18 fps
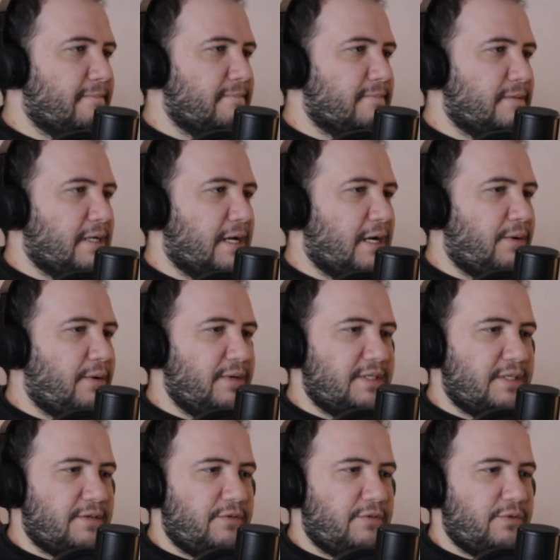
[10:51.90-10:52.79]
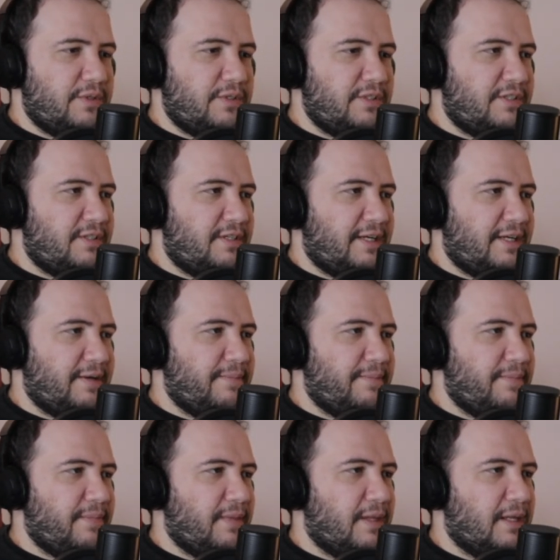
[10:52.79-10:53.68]
How is everyone today?
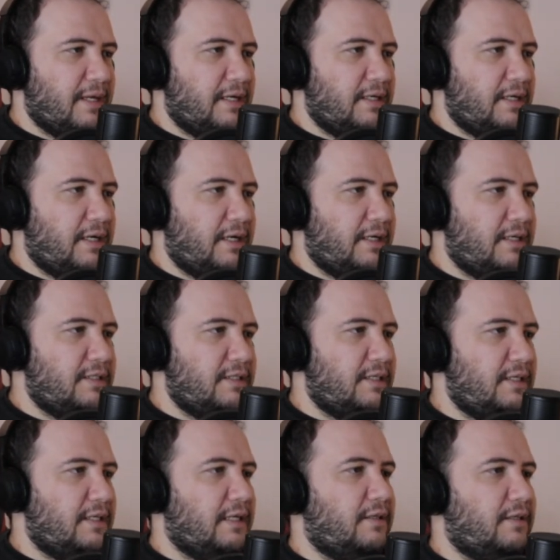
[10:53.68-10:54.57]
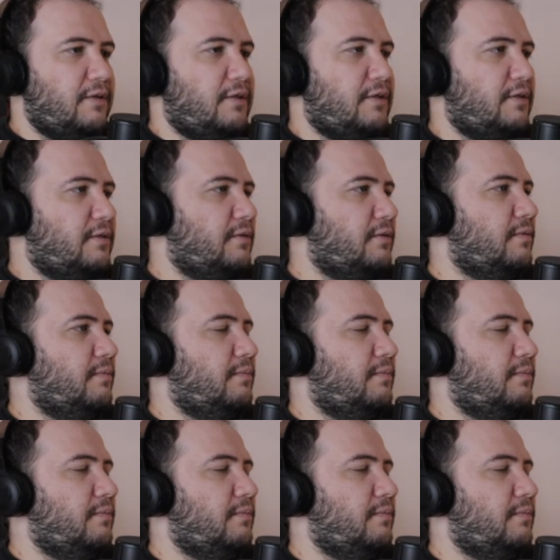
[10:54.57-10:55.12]
I can see that there are